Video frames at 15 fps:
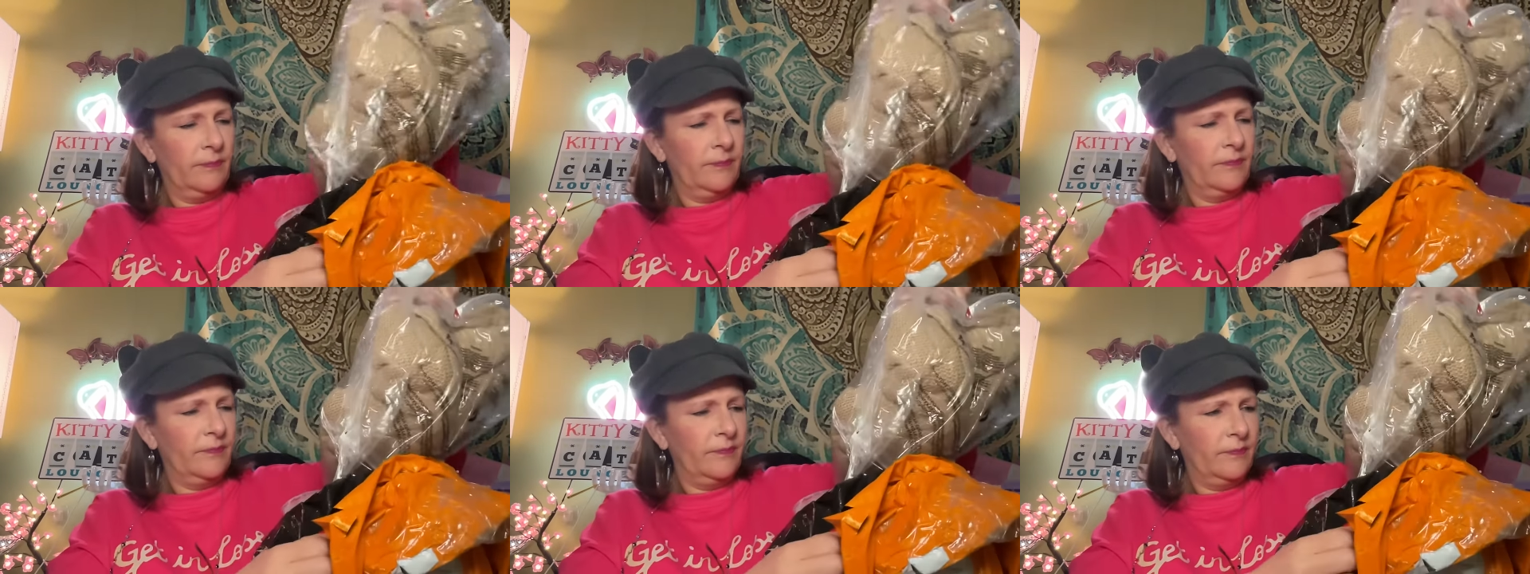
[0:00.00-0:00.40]

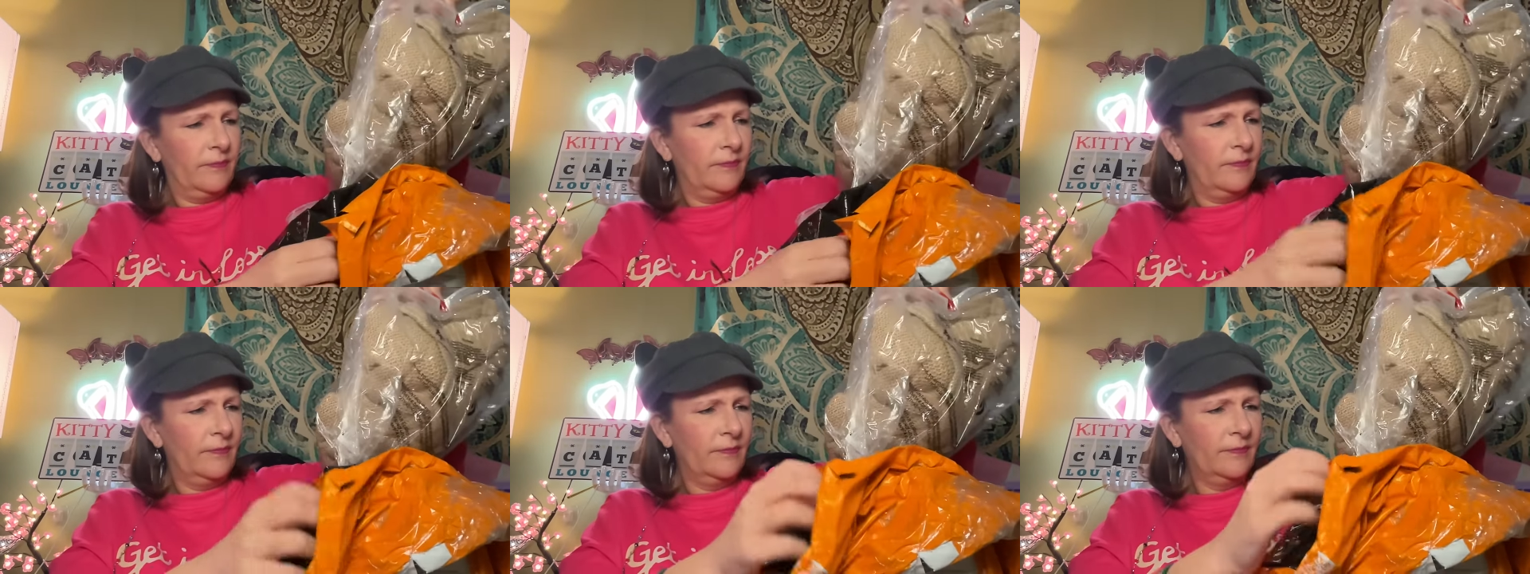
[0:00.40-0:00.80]

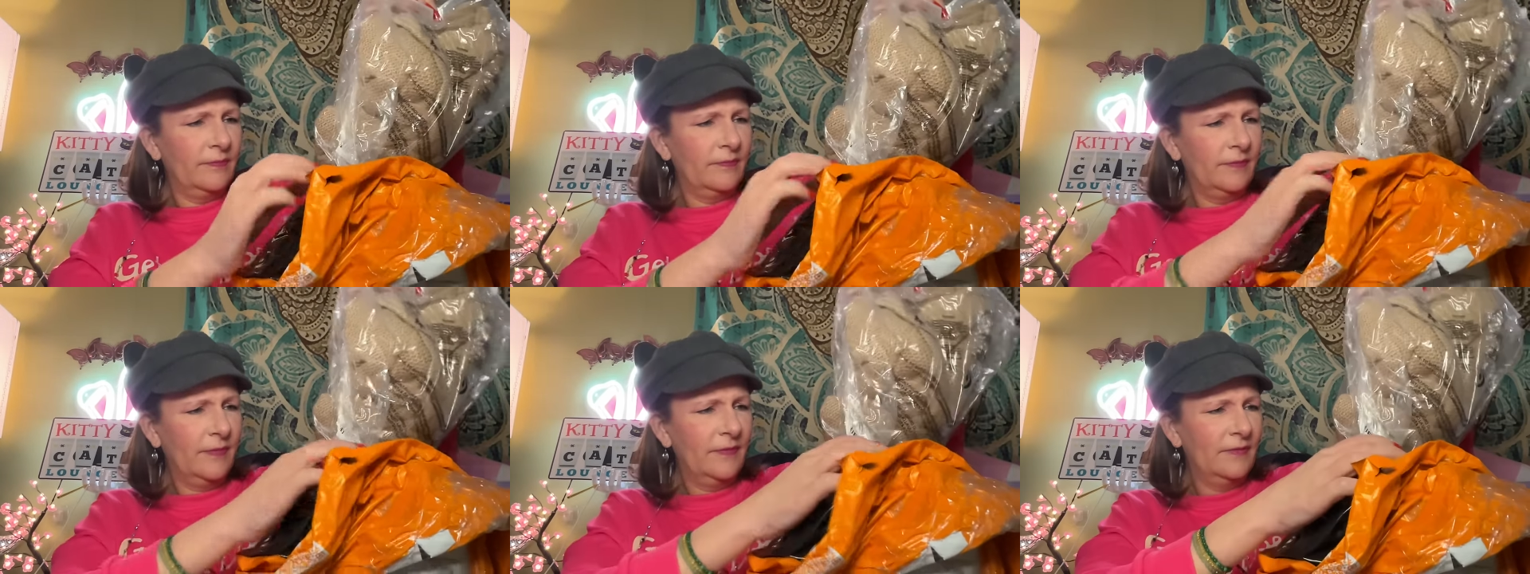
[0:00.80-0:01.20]

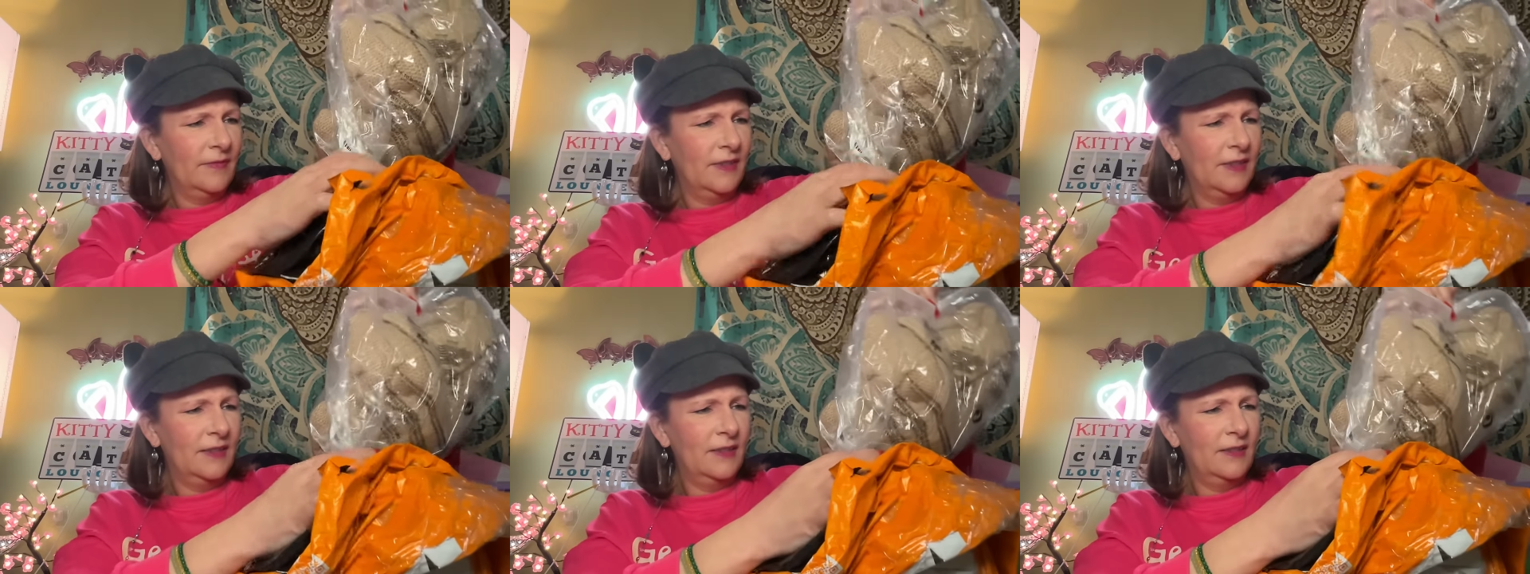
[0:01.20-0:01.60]

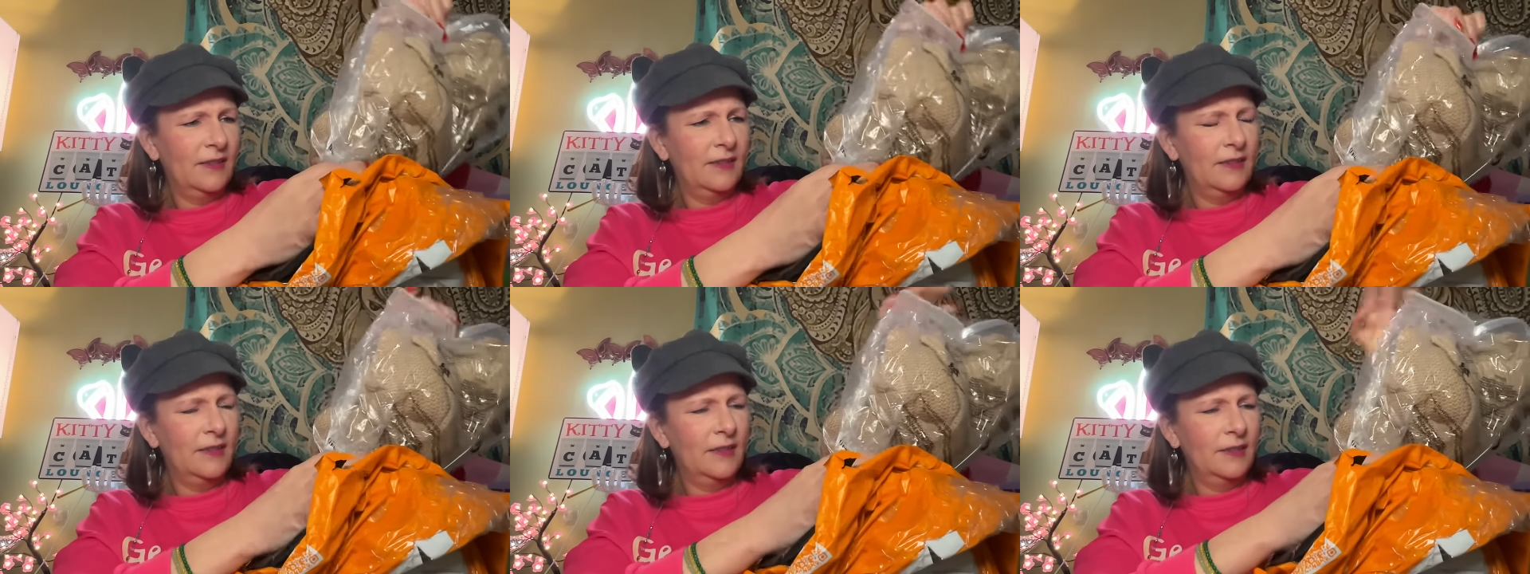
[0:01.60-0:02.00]

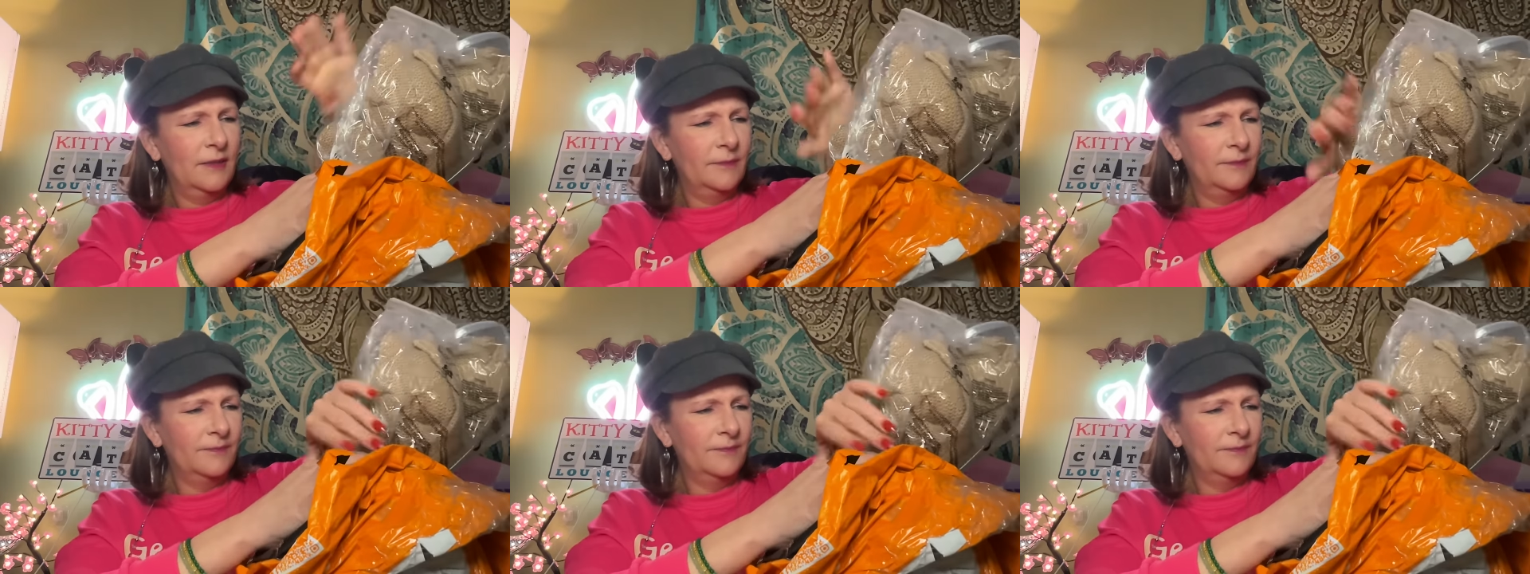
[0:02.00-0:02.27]
Nobody speaks.